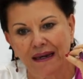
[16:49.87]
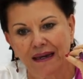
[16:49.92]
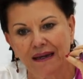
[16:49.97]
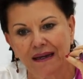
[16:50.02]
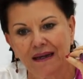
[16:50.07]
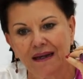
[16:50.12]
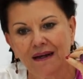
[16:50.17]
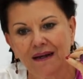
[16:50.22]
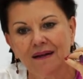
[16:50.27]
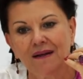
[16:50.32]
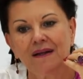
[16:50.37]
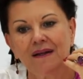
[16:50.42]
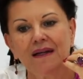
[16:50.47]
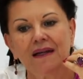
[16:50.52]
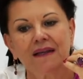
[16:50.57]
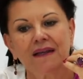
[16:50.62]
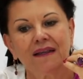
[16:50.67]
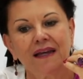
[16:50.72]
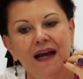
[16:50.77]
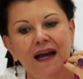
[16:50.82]
Yeah,
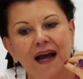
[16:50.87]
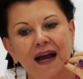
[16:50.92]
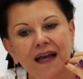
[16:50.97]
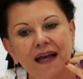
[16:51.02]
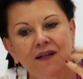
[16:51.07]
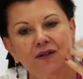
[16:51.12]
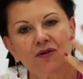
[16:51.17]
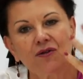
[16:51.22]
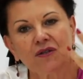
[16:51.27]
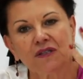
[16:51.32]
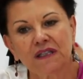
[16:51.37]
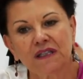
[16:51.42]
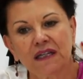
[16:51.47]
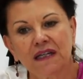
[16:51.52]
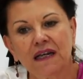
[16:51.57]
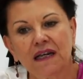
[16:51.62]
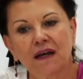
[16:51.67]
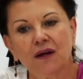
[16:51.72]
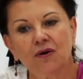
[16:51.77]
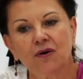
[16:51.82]
the high
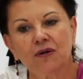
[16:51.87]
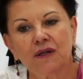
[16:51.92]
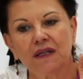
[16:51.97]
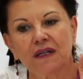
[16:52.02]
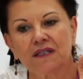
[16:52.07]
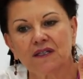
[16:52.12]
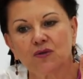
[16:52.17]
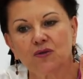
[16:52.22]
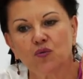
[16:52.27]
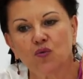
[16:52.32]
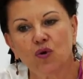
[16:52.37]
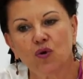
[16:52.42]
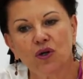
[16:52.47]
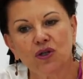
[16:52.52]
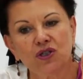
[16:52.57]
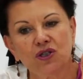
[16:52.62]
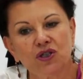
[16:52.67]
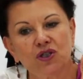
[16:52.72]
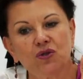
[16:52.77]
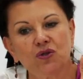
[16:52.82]
toxin load is the
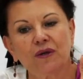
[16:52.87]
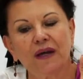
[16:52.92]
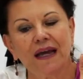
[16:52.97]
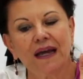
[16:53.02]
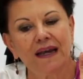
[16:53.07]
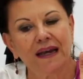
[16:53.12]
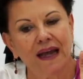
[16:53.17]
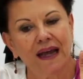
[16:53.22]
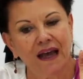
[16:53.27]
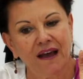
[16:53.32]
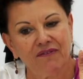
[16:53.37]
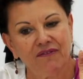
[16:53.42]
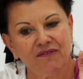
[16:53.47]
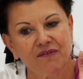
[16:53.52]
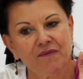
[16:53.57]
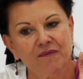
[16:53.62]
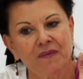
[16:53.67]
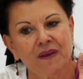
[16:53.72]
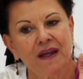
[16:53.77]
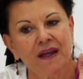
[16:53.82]
worst you can have.
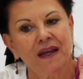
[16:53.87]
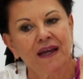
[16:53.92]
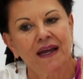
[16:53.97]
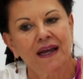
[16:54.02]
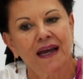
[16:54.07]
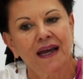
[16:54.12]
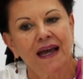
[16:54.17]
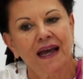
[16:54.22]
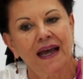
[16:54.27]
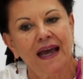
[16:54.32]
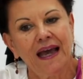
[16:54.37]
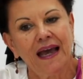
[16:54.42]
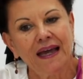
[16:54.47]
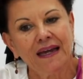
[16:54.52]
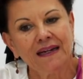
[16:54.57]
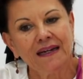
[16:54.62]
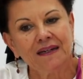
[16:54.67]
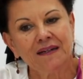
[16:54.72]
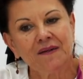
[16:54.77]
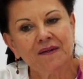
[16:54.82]

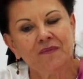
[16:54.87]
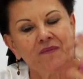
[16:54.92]
And